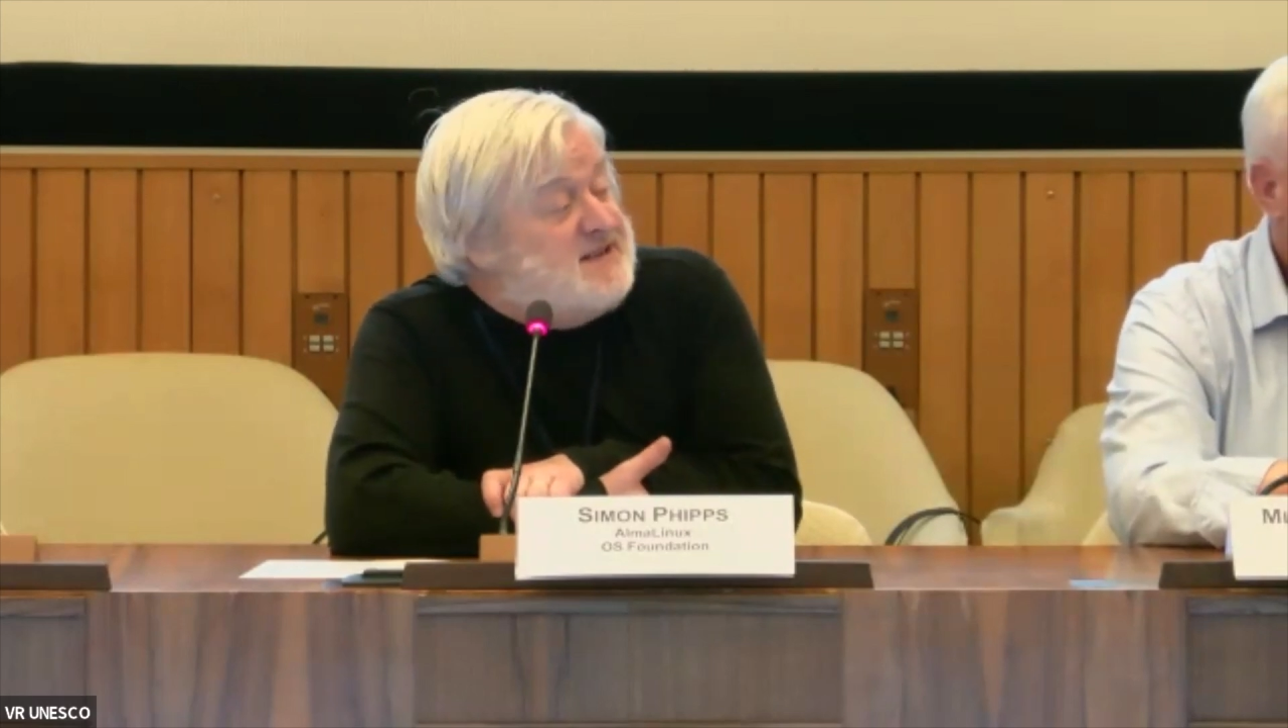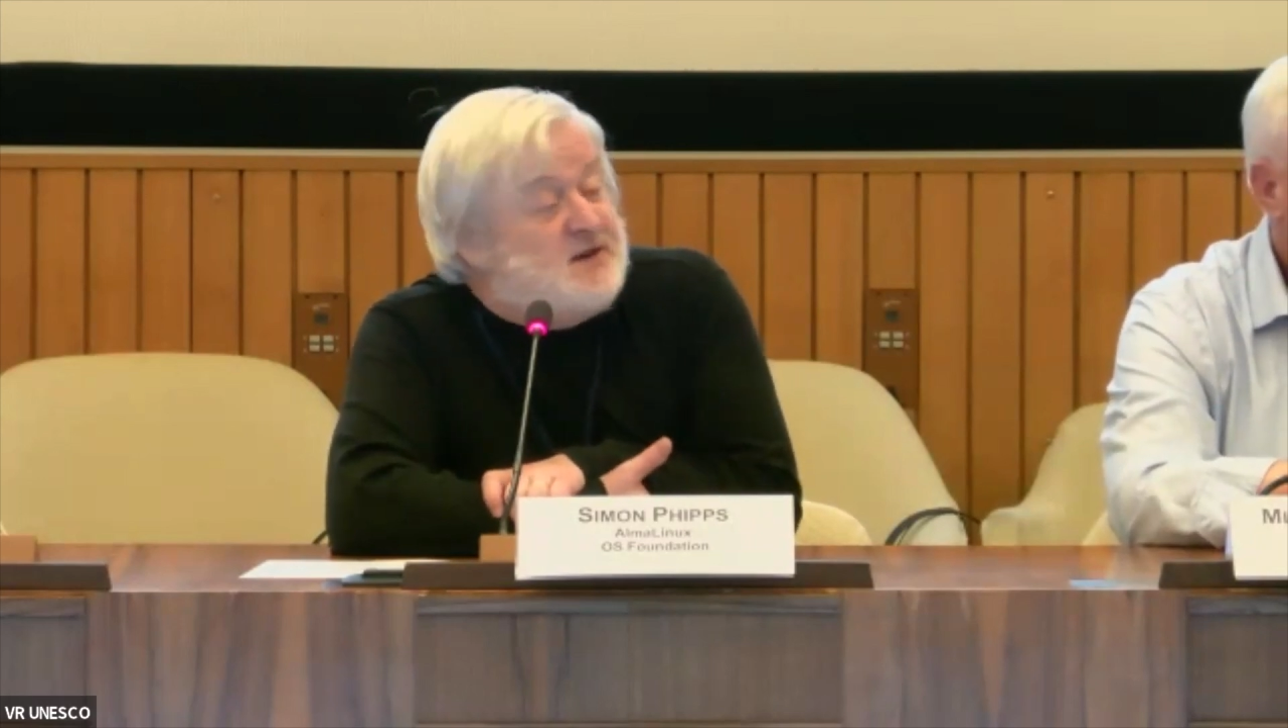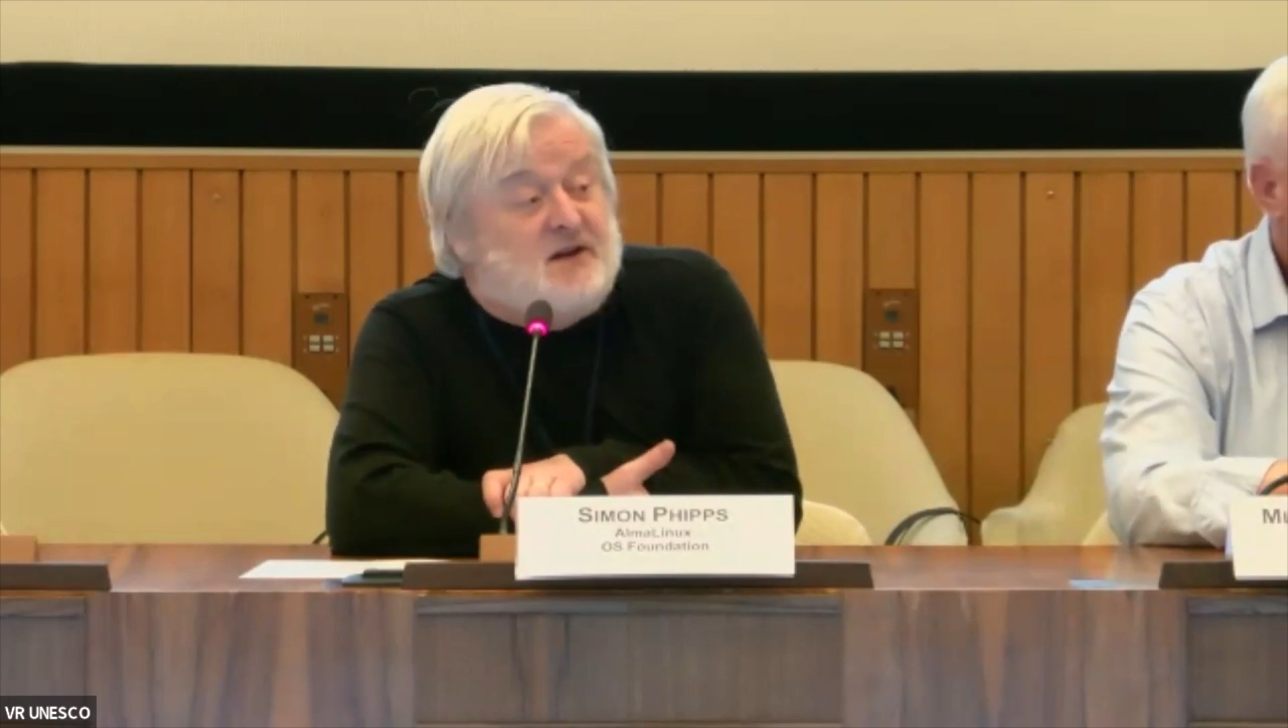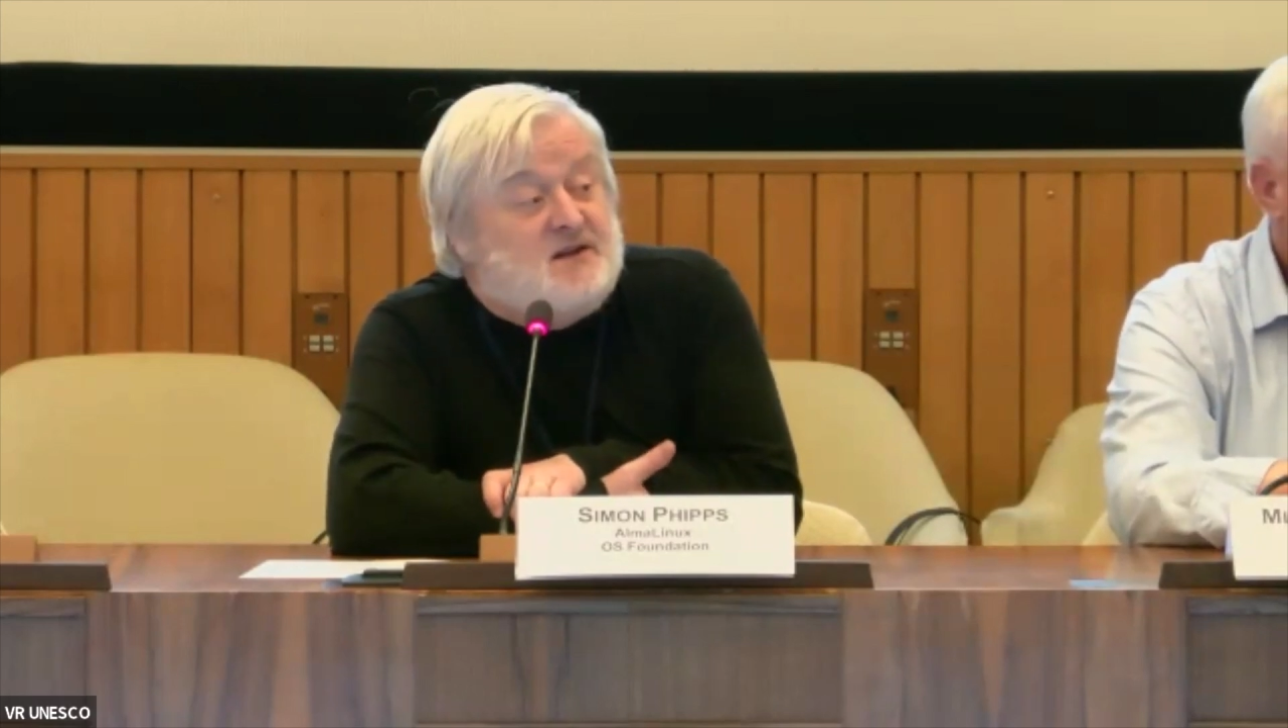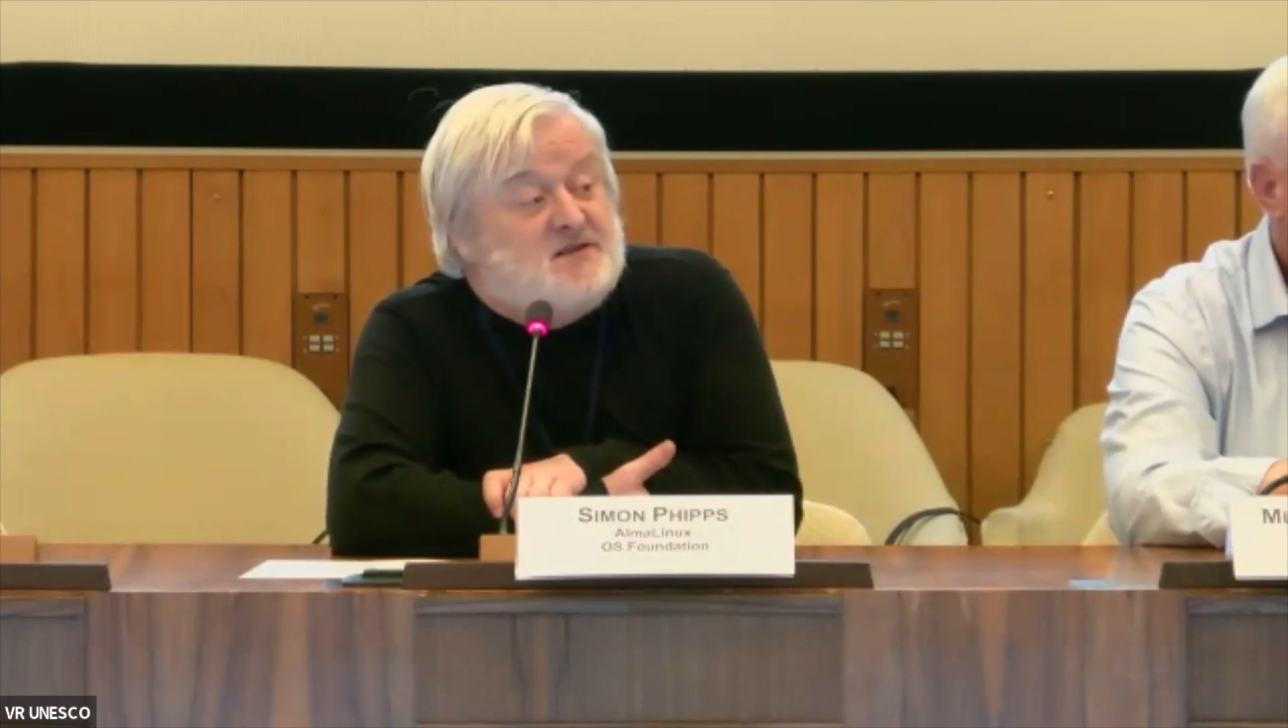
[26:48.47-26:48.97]
got
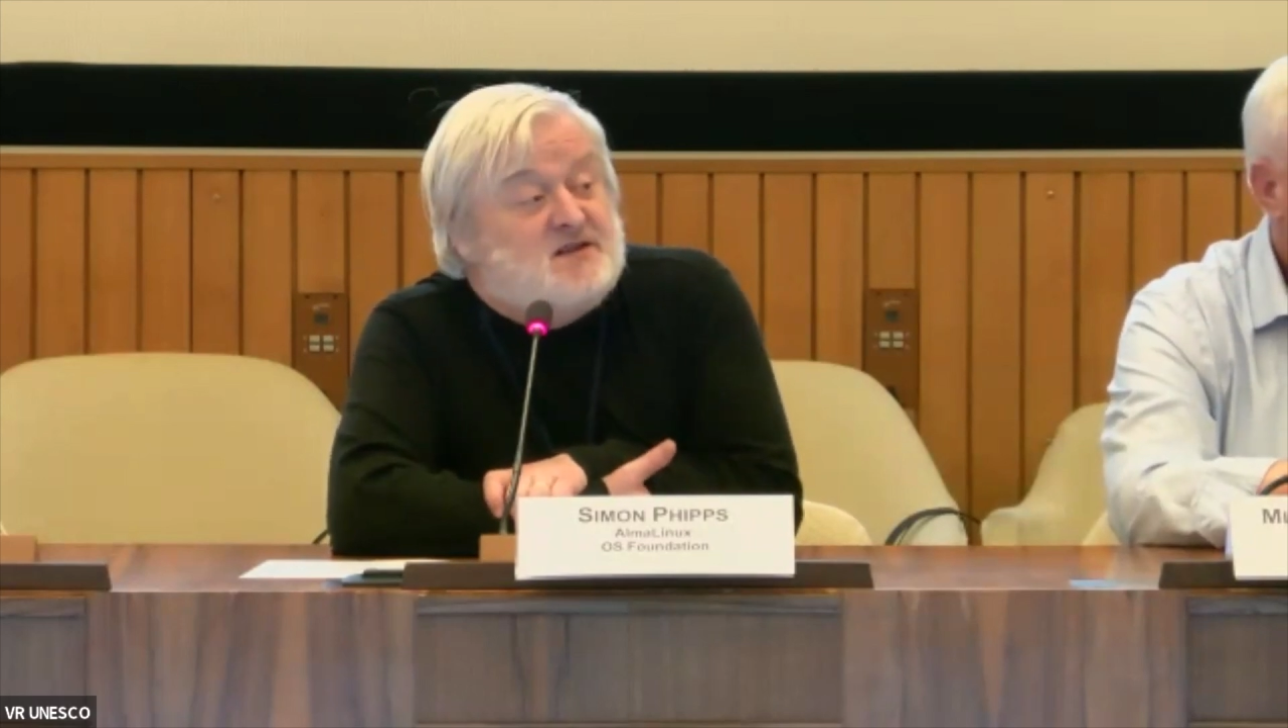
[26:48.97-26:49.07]
an answer